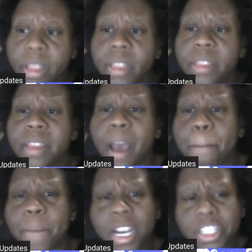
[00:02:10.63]
Not
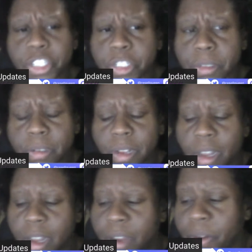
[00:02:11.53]
much.
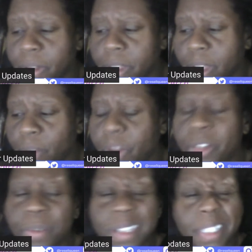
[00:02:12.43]
Well, there
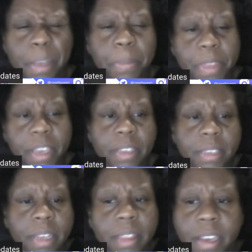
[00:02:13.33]
was some things
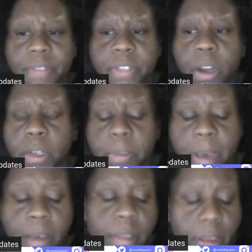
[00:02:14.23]
that they've talked
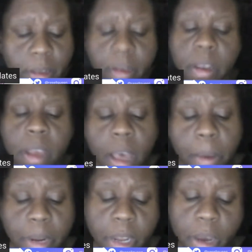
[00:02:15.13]
about, and I
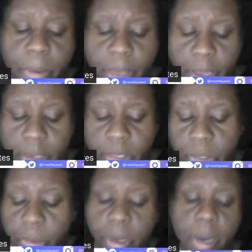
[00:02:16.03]
want to go
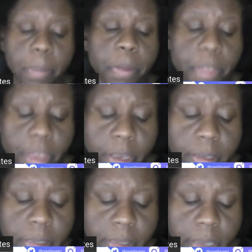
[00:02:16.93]
into a couple
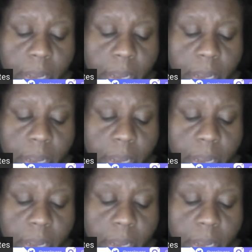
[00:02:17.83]
things